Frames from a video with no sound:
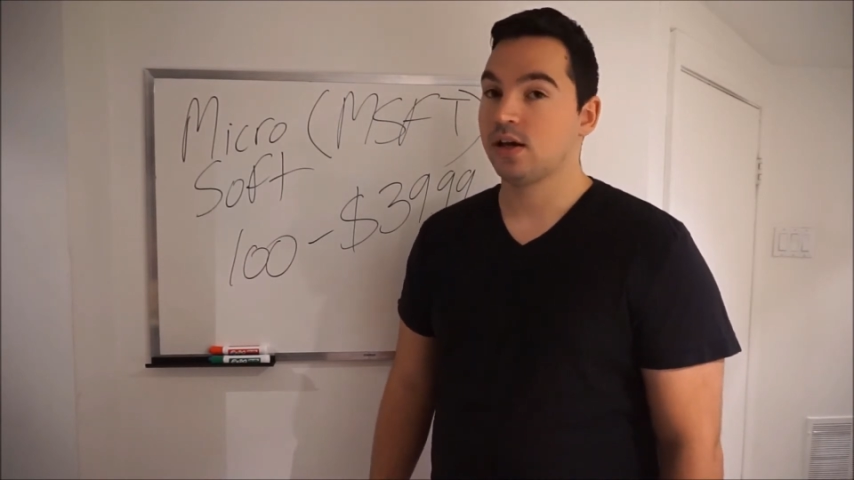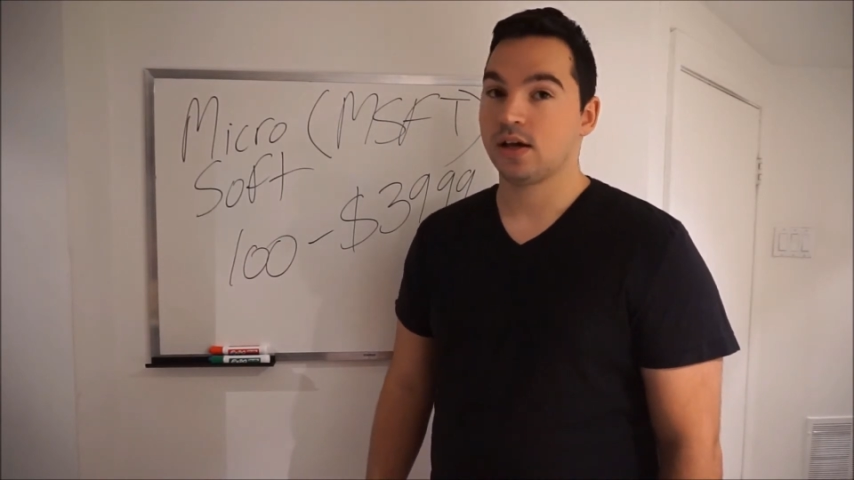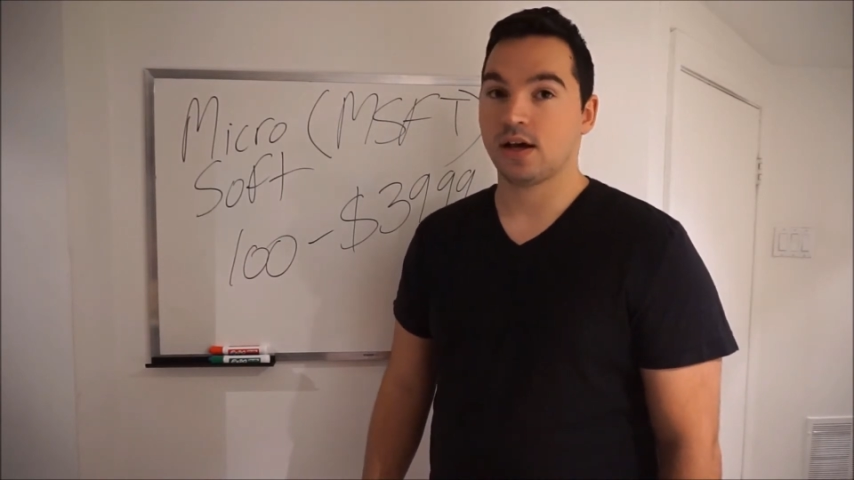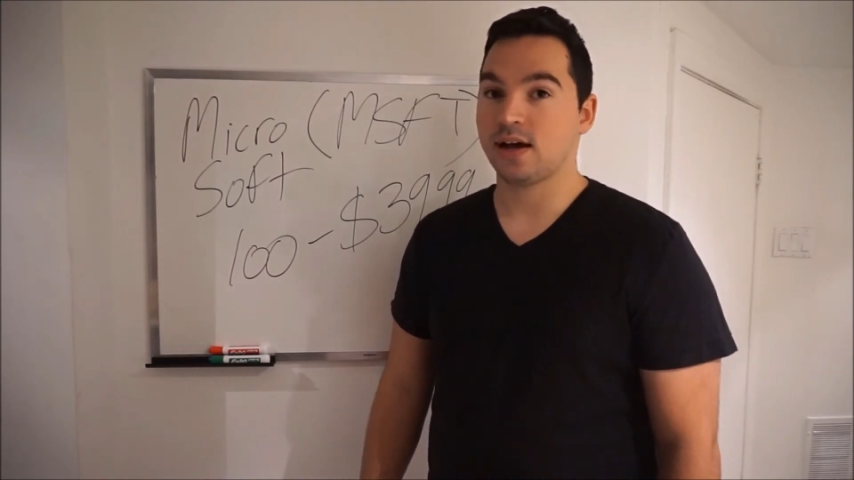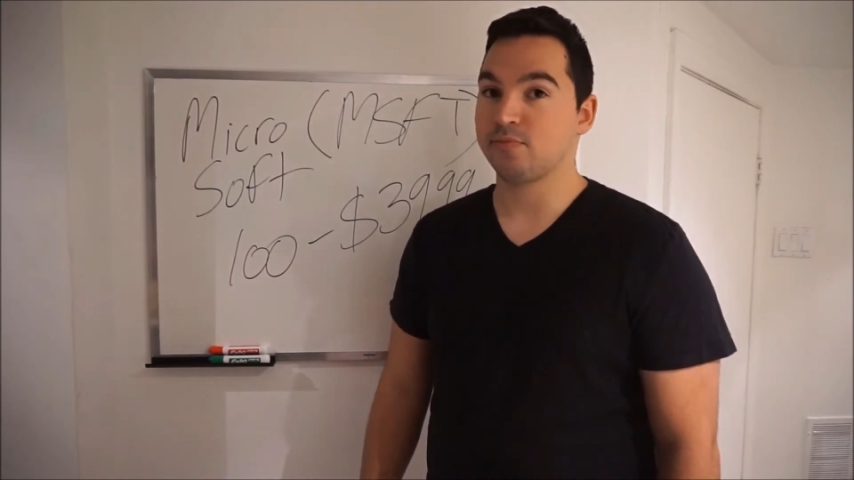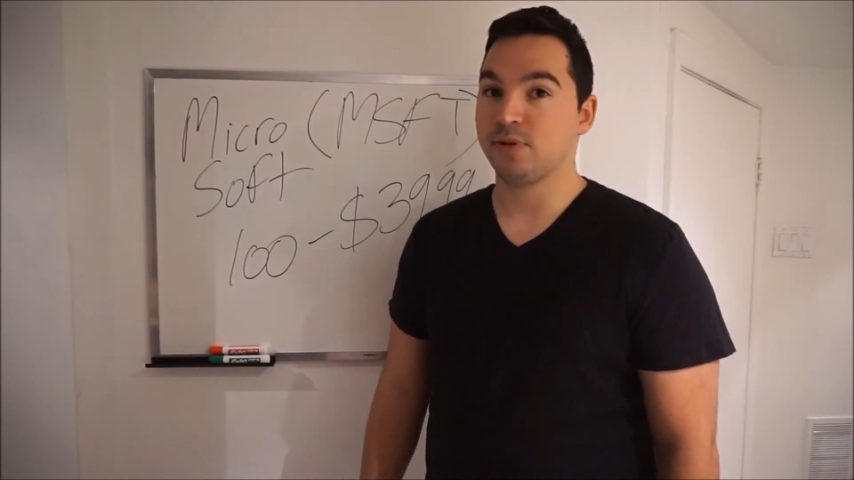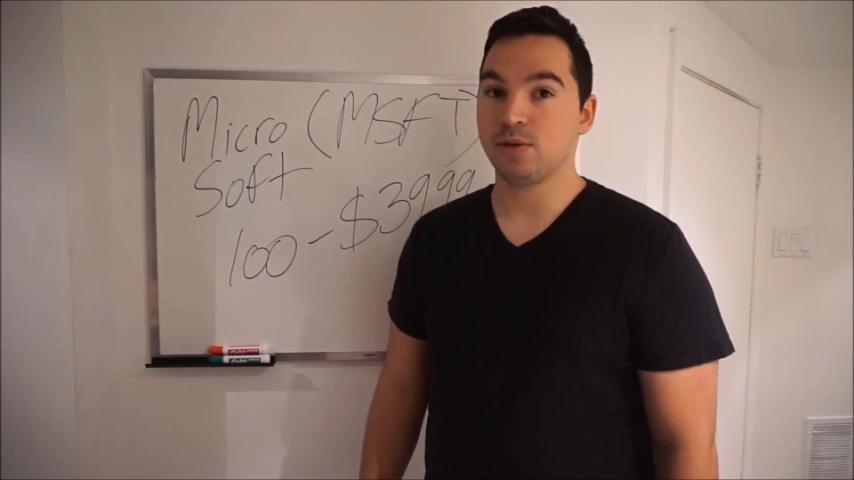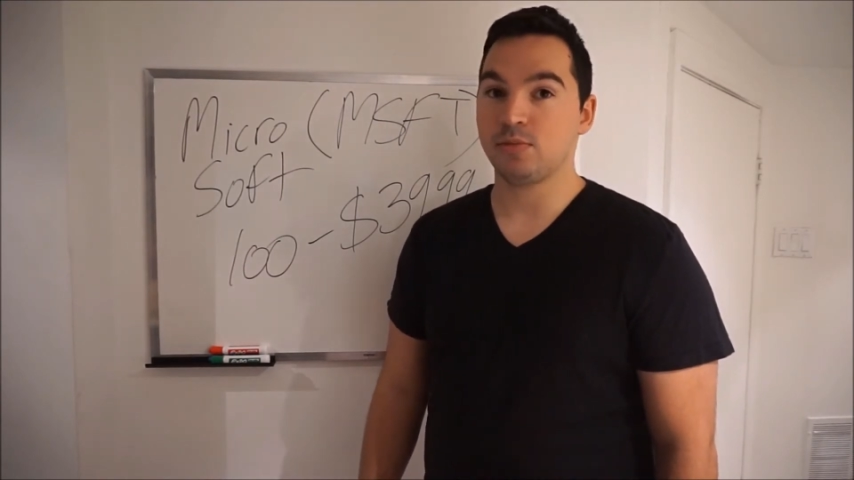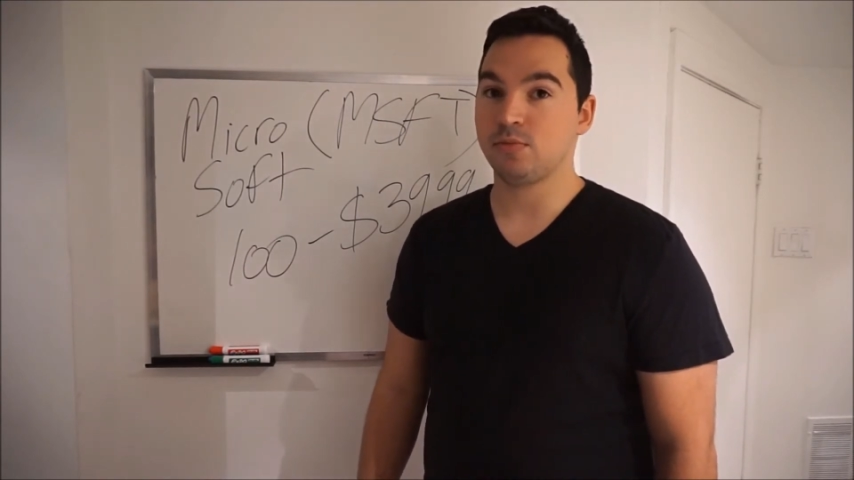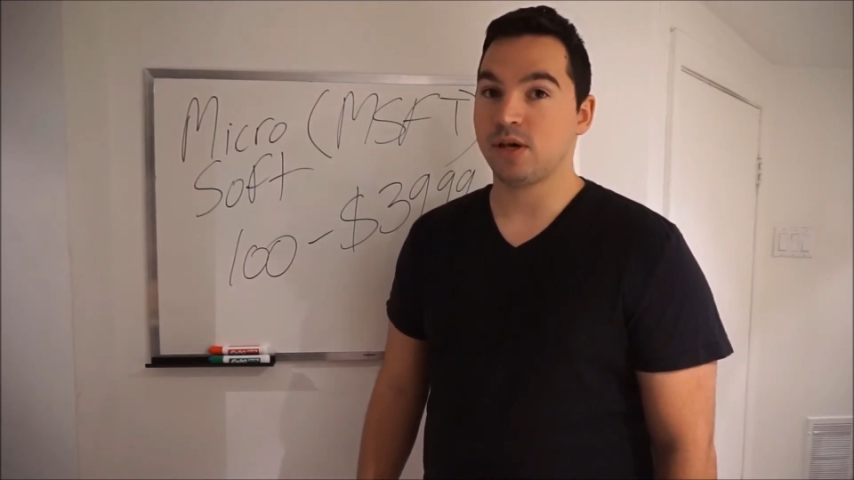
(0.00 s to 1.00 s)
I
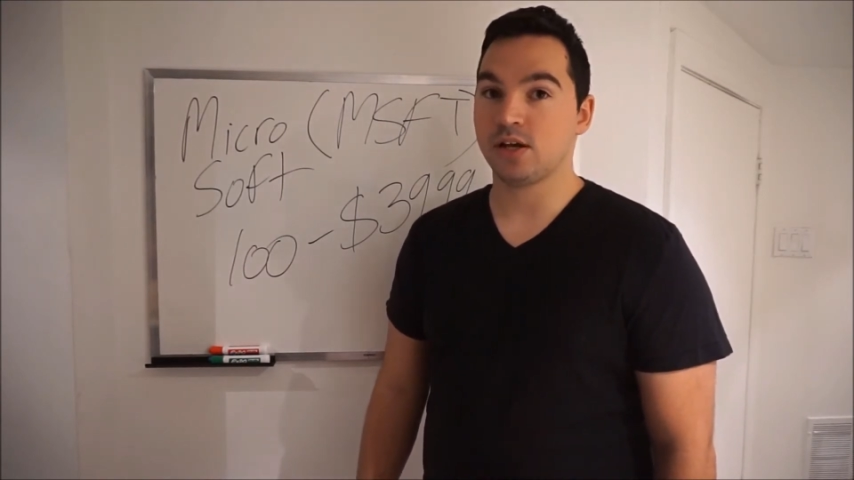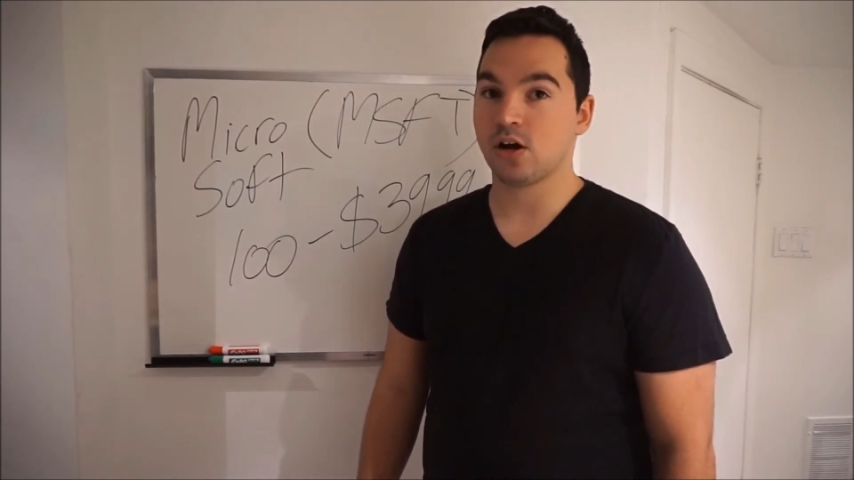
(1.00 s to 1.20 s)
maybe made